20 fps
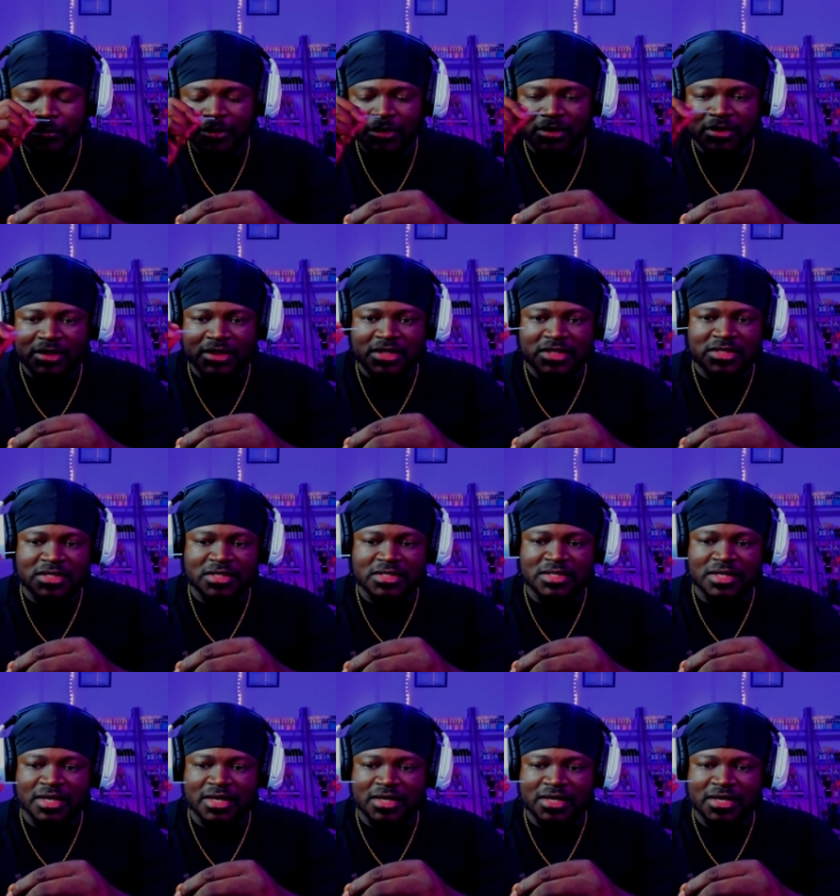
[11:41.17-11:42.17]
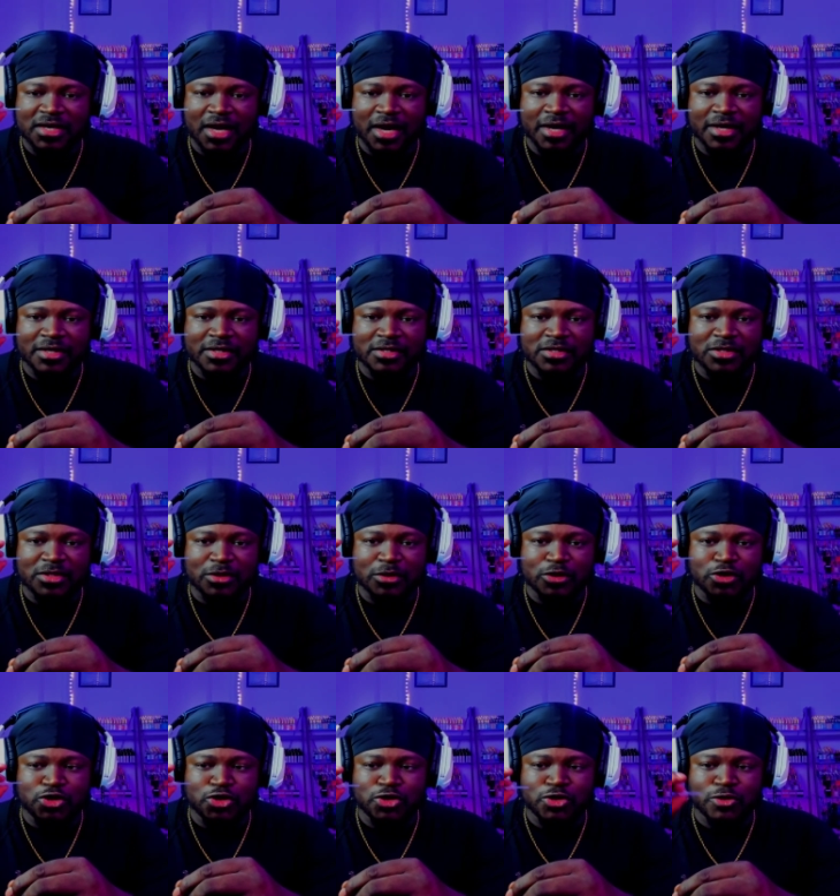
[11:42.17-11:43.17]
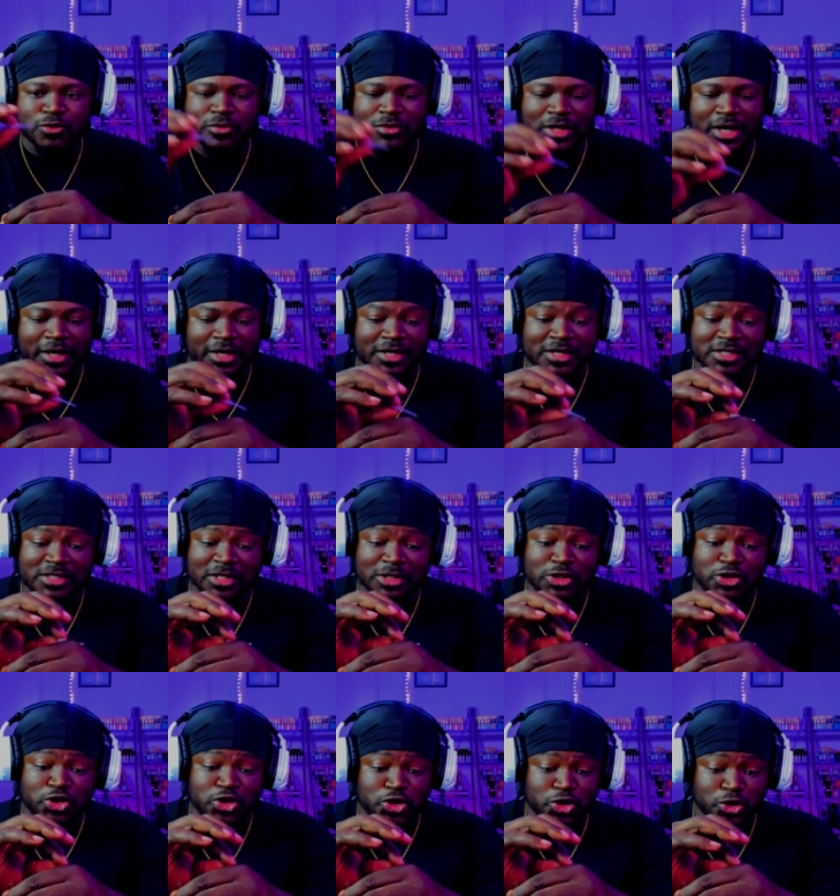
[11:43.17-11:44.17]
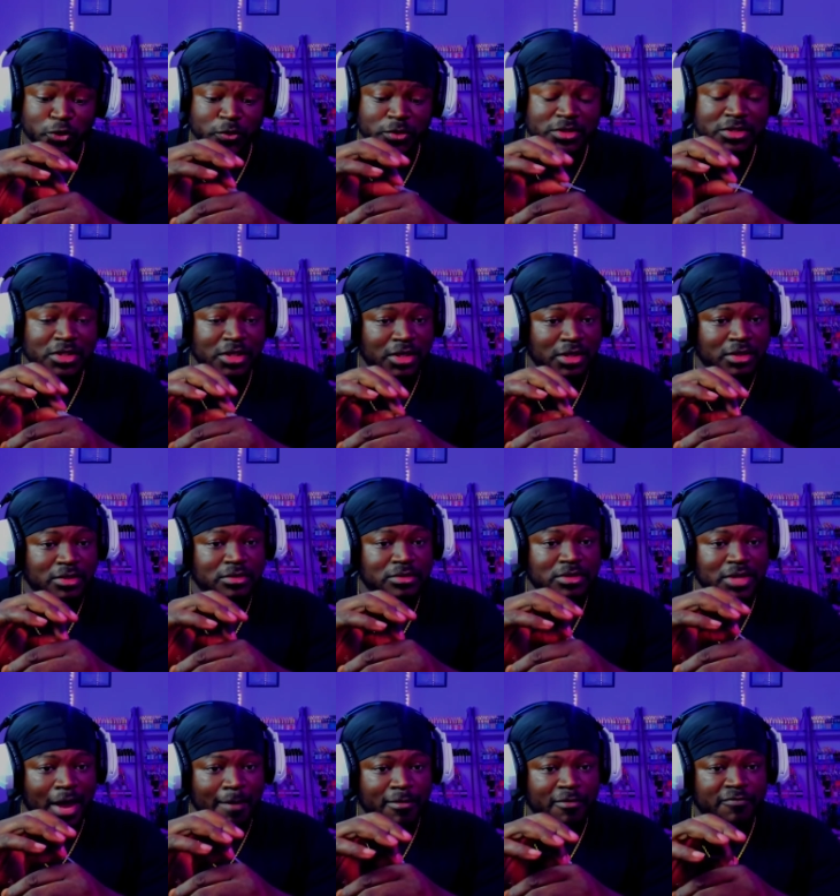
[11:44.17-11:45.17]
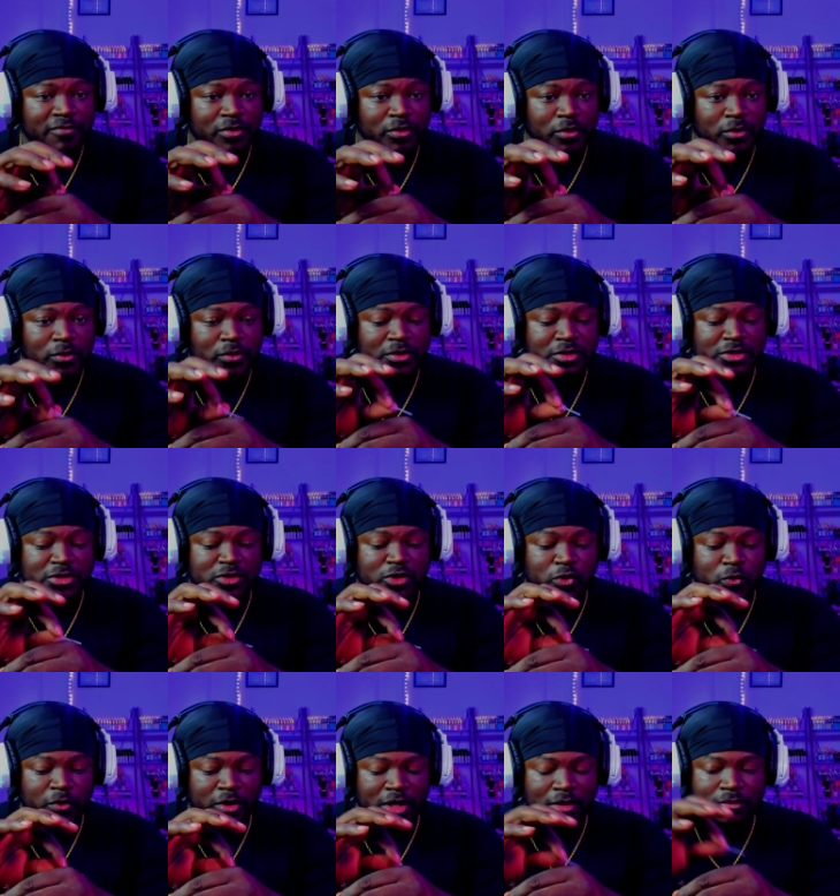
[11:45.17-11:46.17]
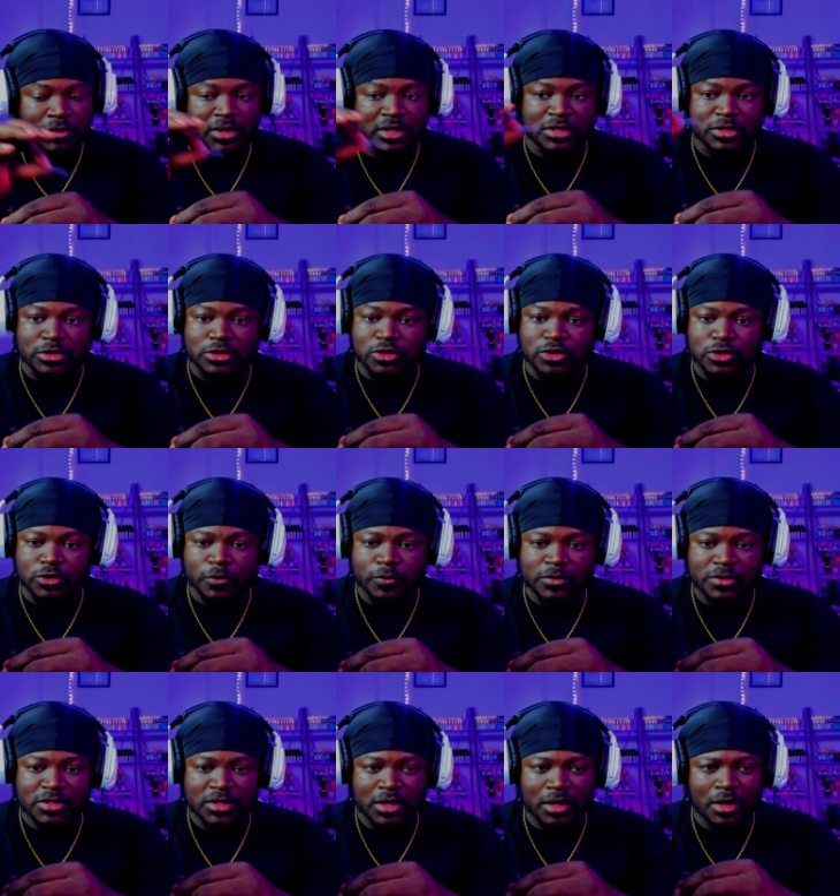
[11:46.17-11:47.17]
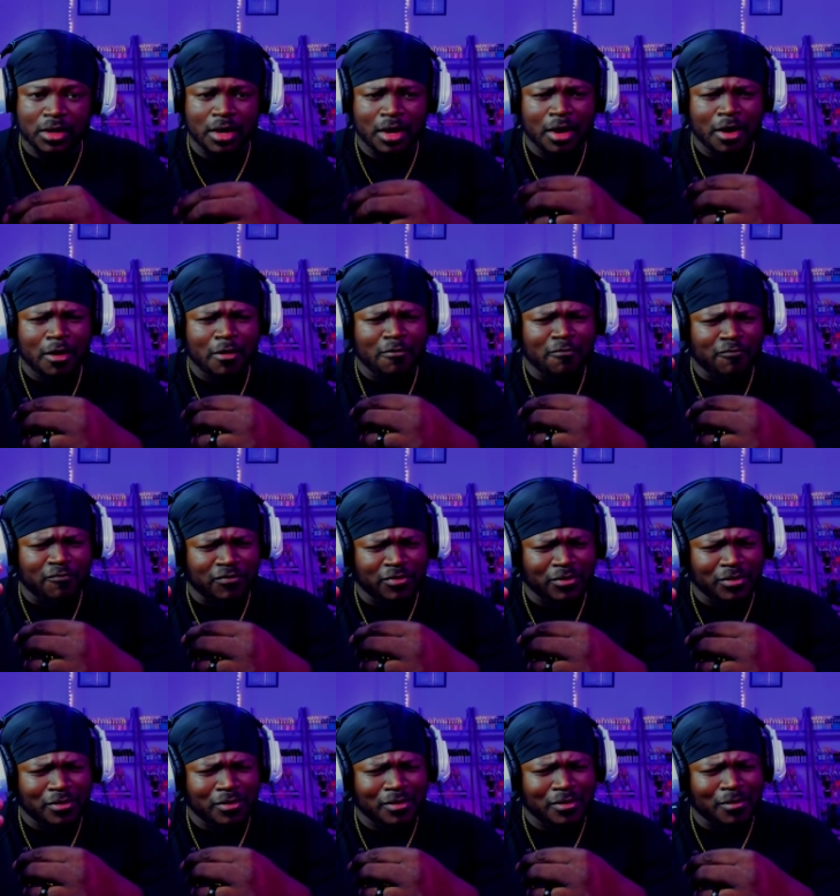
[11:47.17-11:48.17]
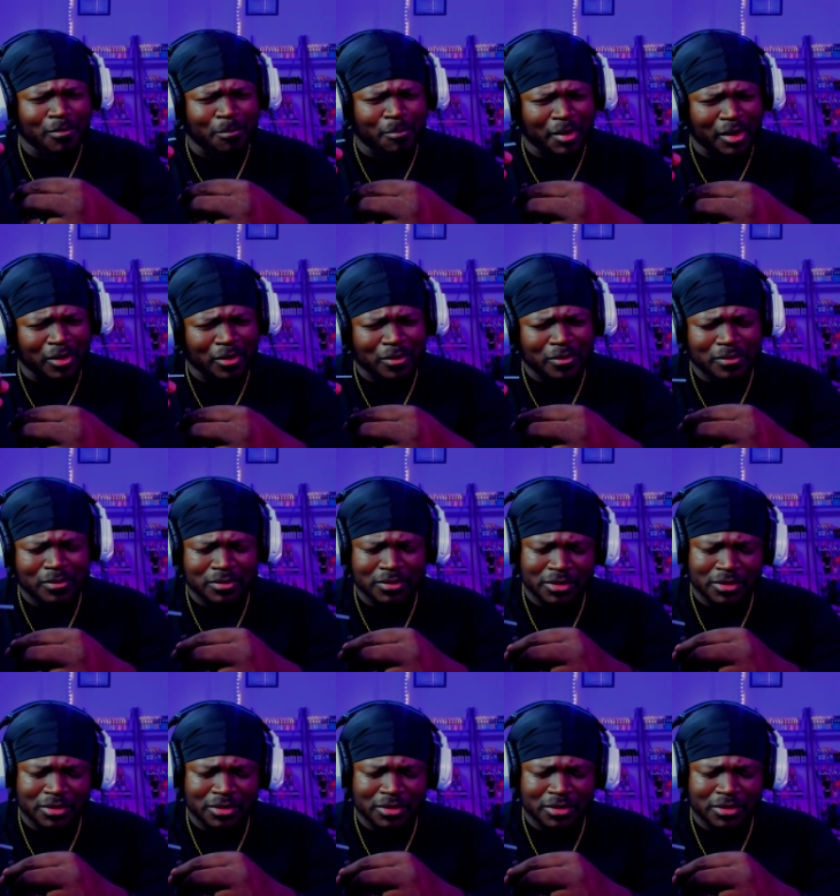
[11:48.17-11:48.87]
This is a nice it's a juicy type of a oud. It's creamy, it's juicy, full, bold.